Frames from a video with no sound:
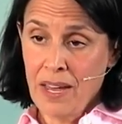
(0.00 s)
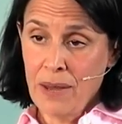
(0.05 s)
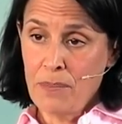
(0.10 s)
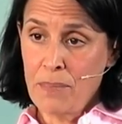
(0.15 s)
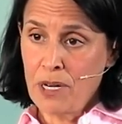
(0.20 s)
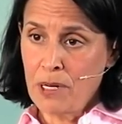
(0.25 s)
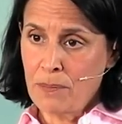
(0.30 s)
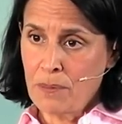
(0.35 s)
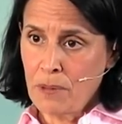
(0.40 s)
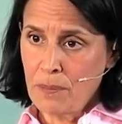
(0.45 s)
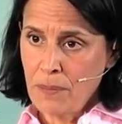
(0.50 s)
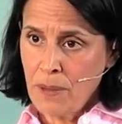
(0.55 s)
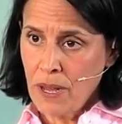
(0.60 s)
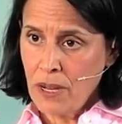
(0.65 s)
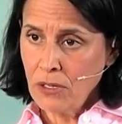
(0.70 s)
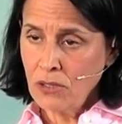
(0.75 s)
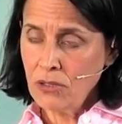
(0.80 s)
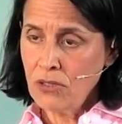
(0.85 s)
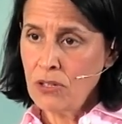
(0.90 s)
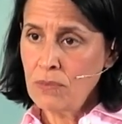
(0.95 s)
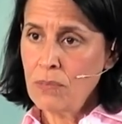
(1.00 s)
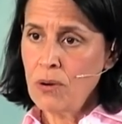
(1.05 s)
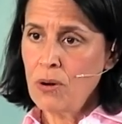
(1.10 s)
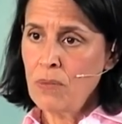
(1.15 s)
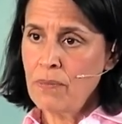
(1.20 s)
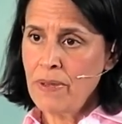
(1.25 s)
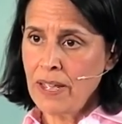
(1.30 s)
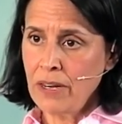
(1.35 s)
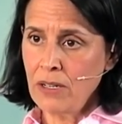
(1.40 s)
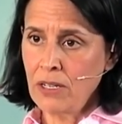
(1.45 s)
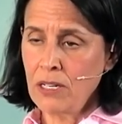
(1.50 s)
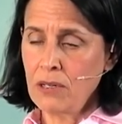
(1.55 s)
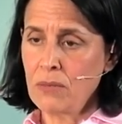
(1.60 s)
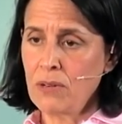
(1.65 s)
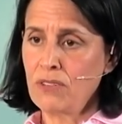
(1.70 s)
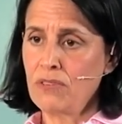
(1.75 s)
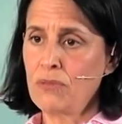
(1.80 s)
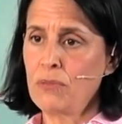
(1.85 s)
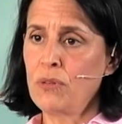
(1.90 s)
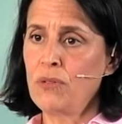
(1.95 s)
but it propels the momentum
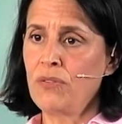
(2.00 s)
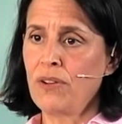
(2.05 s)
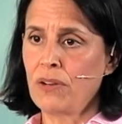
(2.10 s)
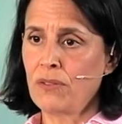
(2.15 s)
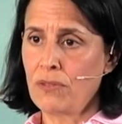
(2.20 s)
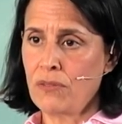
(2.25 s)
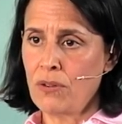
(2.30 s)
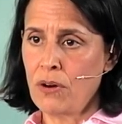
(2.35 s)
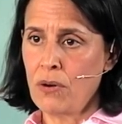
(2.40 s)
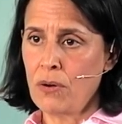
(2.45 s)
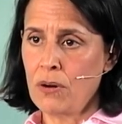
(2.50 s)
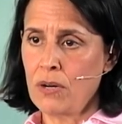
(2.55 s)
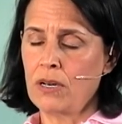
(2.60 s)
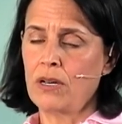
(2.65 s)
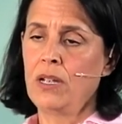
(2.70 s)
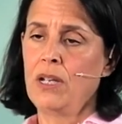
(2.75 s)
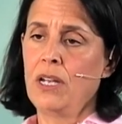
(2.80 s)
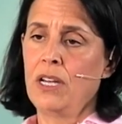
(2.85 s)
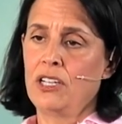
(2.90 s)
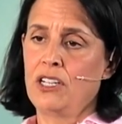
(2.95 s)
of moving forward